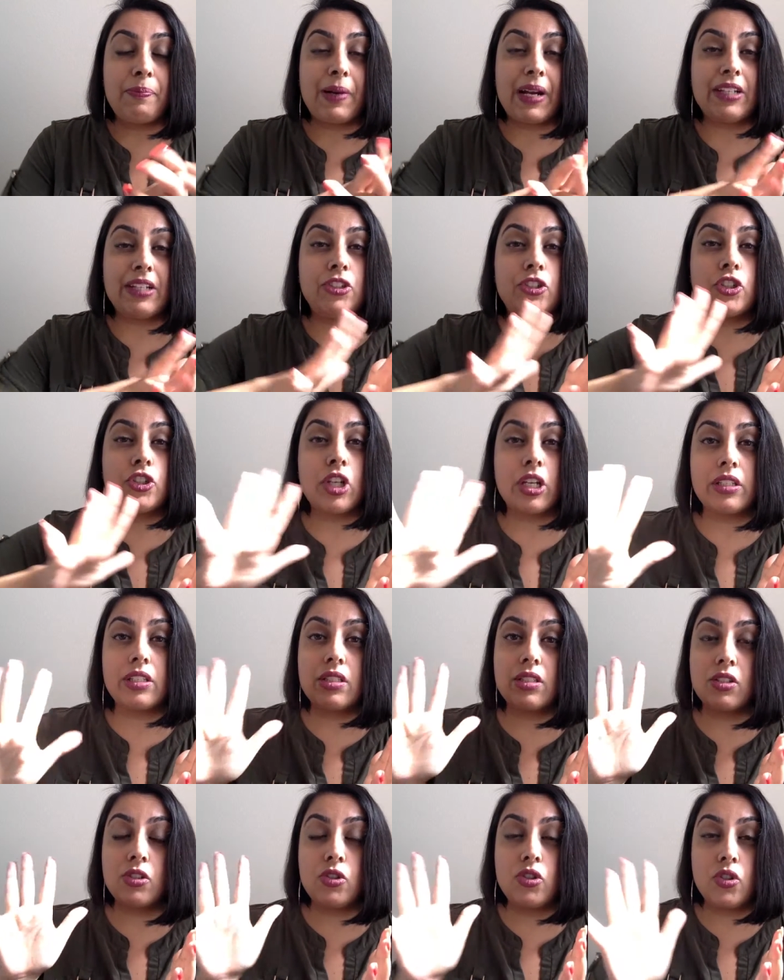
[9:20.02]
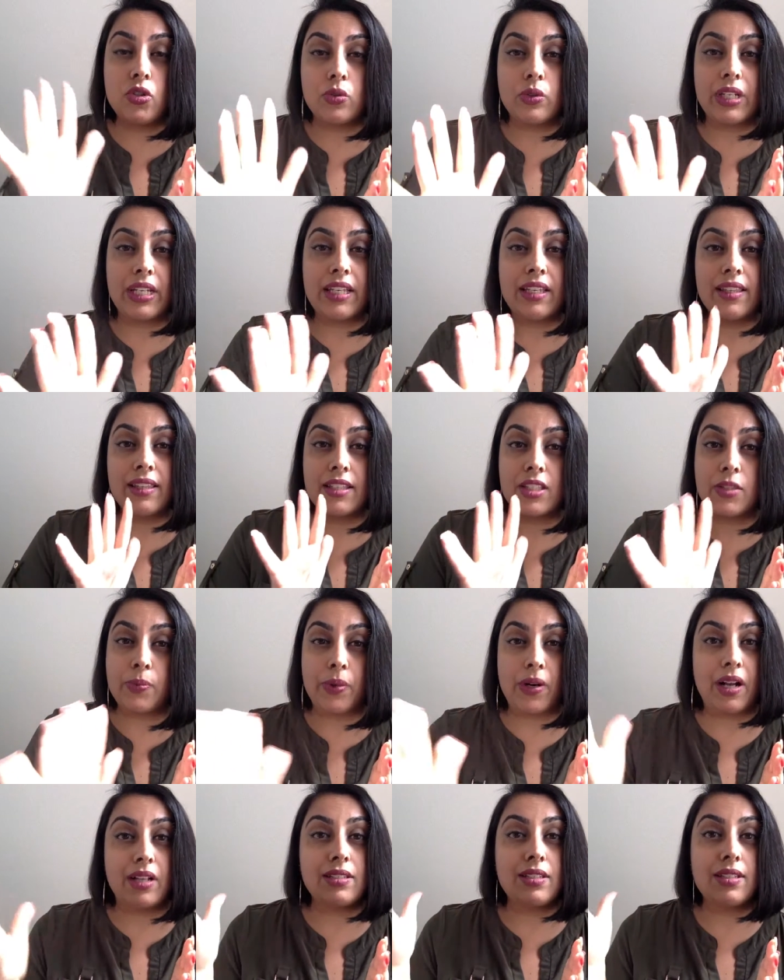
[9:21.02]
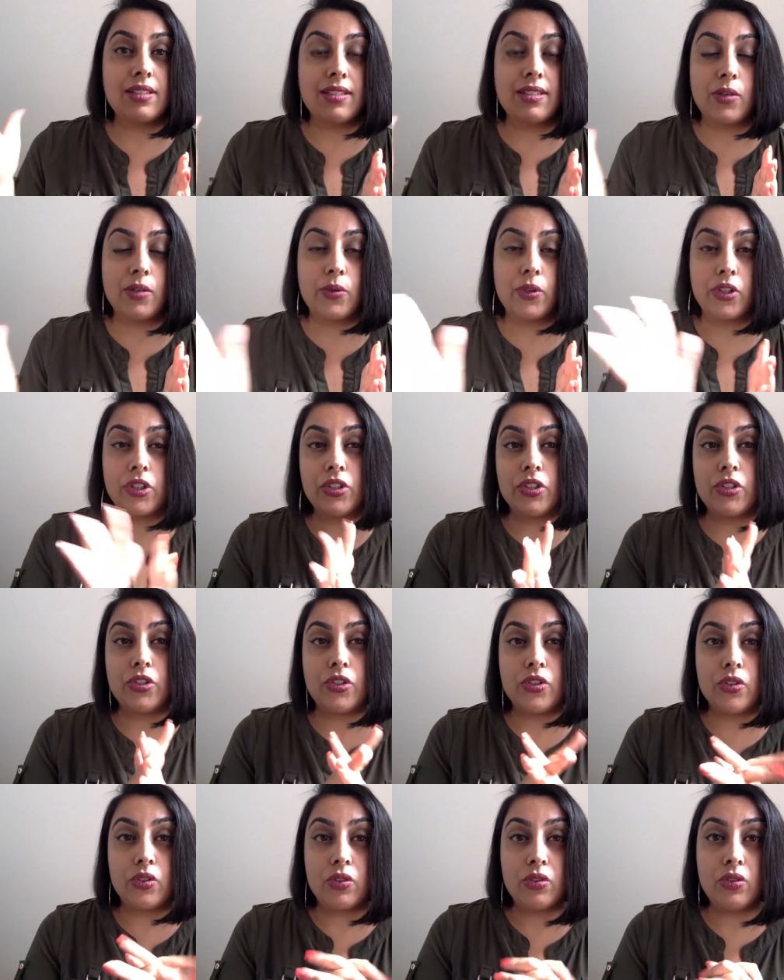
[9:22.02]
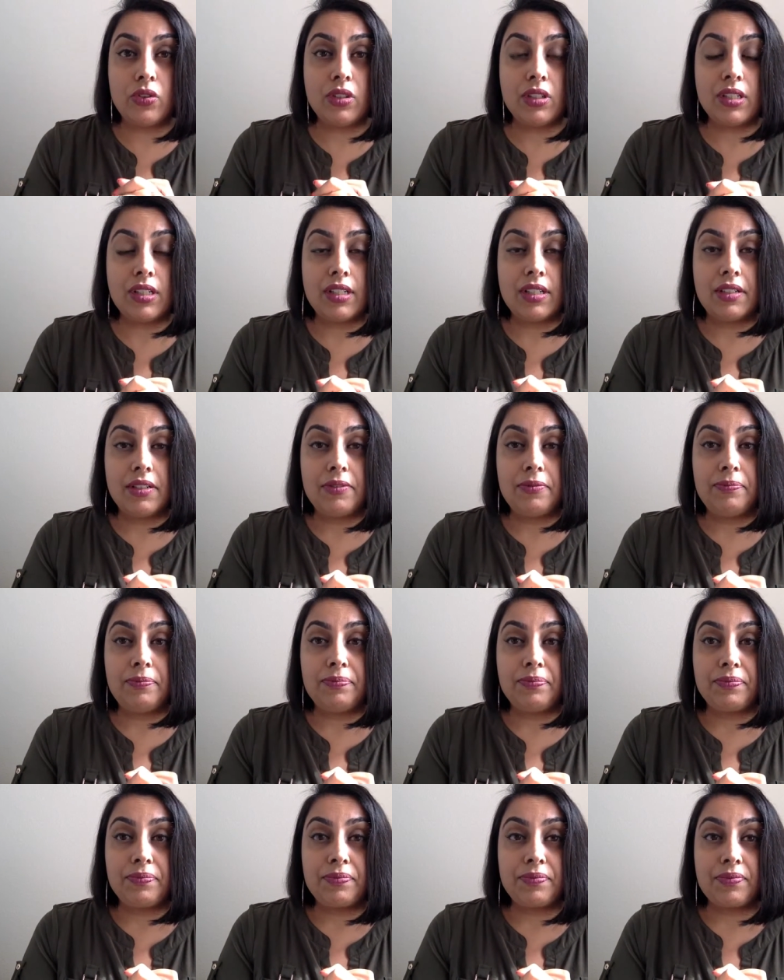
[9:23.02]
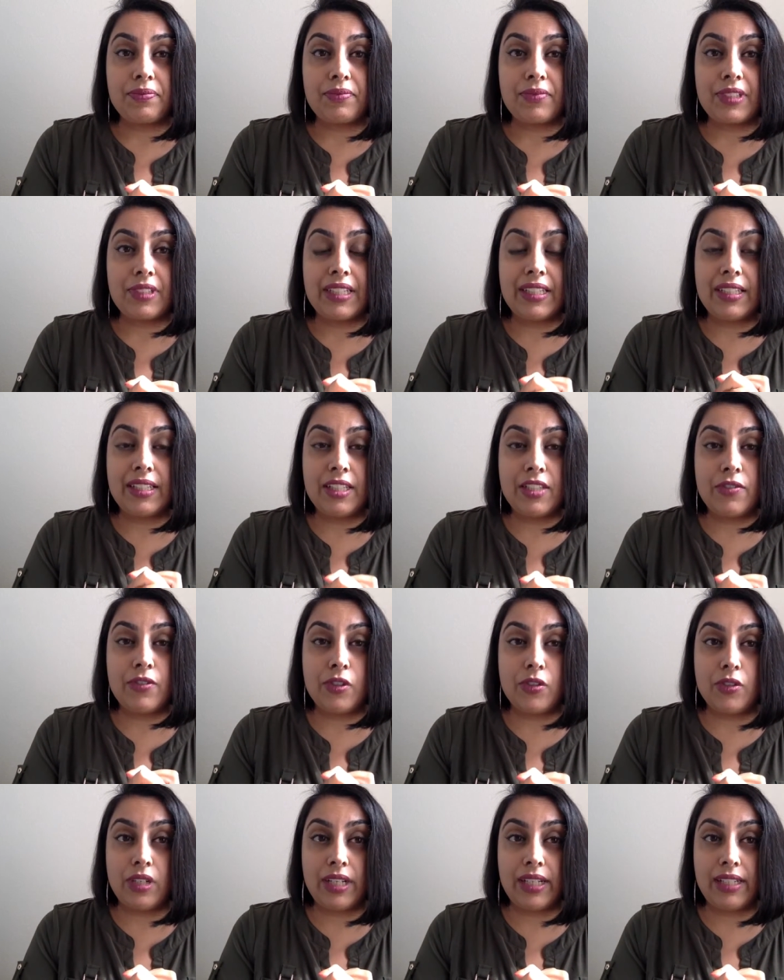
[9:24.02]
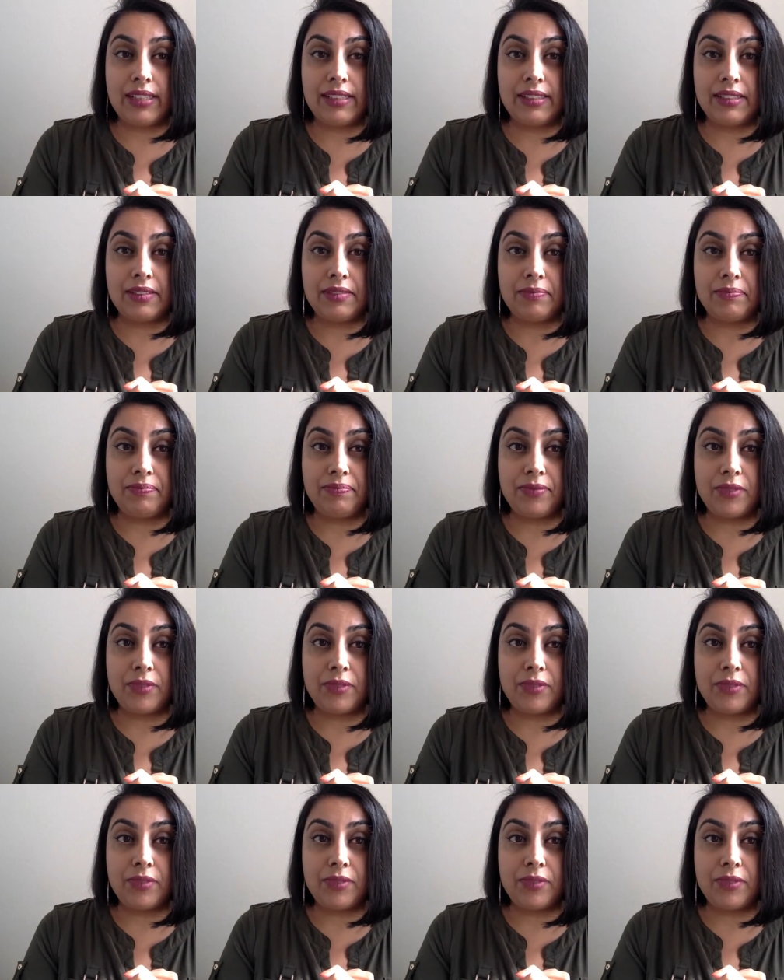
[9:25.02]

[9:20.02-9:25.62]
by just doing this process that we're going to do in these few days.